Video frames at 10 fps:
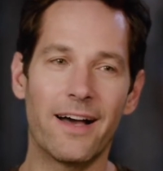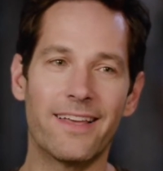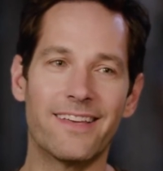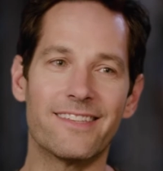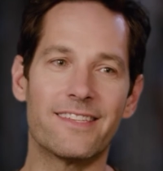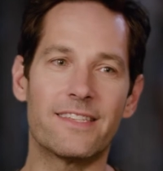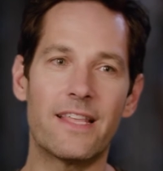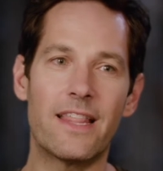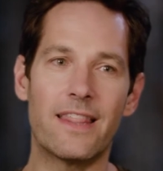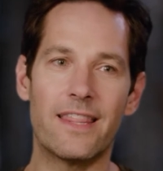is
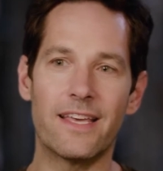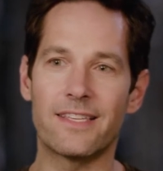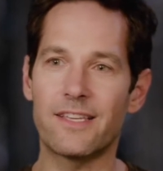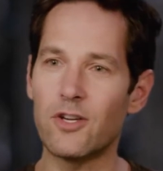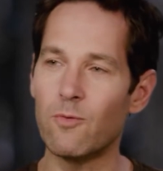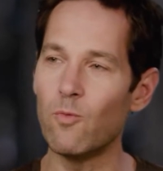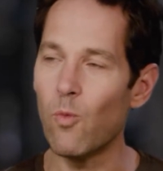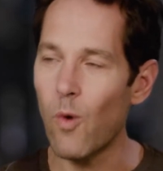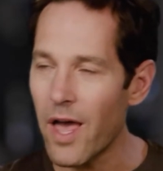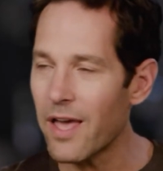this
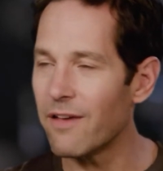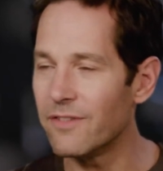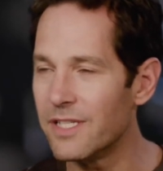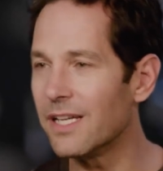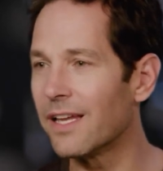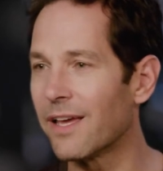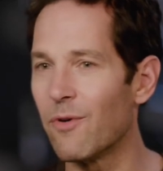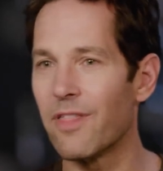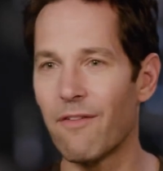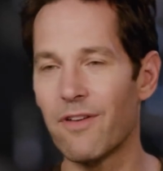way of dealing
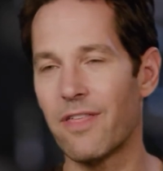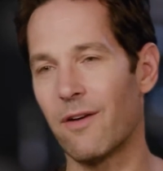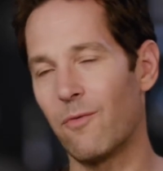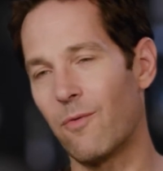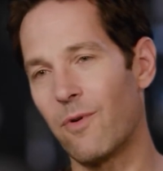with everything